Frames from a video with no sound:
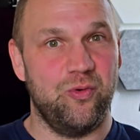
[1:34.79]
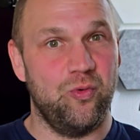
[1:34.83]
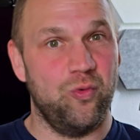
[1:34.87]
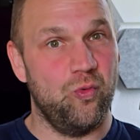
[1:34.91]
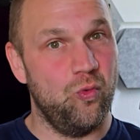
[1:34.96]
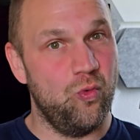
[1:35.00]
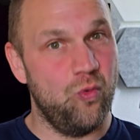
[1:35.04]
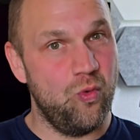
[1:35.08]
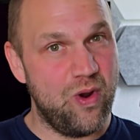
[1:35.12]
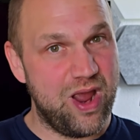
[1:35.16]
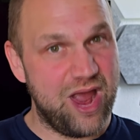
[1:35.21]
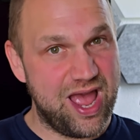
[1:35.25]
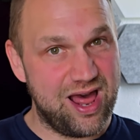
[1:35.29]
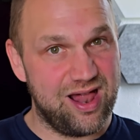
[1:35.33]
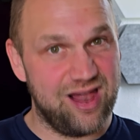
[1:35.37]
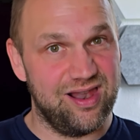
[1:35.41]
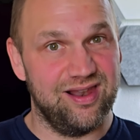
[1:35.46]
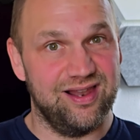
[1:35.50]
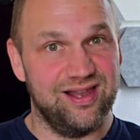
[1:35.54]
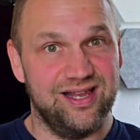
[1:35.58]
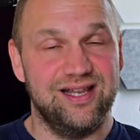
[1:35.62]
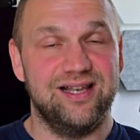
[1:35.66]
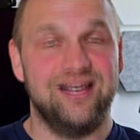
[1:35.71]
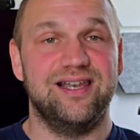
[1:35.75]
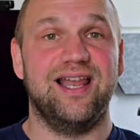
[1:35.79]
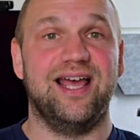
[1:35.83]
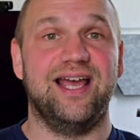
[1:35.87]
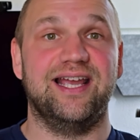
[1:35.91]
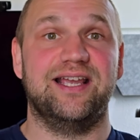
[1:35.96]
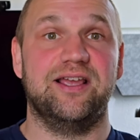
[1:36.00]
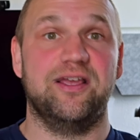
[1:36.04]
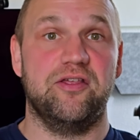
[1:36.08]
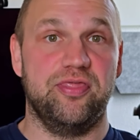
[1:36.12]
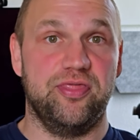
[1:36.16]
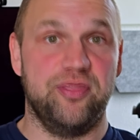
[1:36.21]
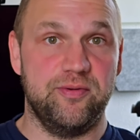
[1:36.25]
well,
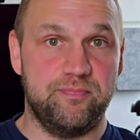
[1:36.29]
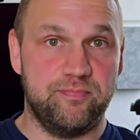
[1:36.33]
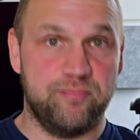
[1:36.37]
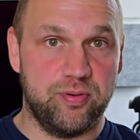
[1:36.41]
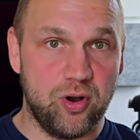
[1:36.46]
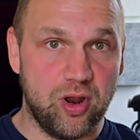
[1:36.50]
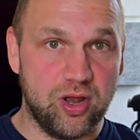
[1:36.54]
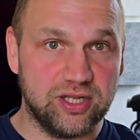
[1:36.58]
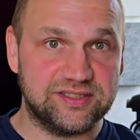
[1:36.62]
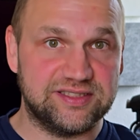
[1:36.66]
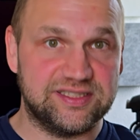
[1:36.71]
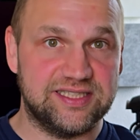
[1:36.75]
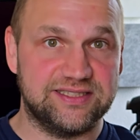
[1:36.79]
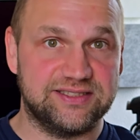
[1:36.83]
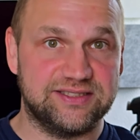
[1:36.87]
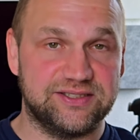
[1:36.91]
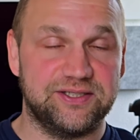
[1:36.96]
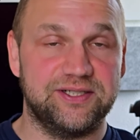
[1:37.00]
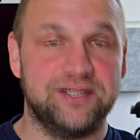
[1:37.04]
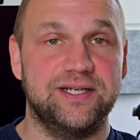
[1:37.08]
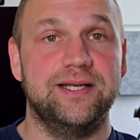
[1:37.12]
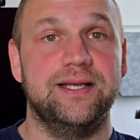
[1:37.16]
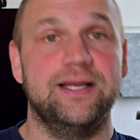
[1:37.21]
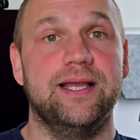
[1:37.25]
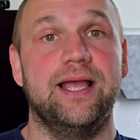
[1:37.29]
like the processor.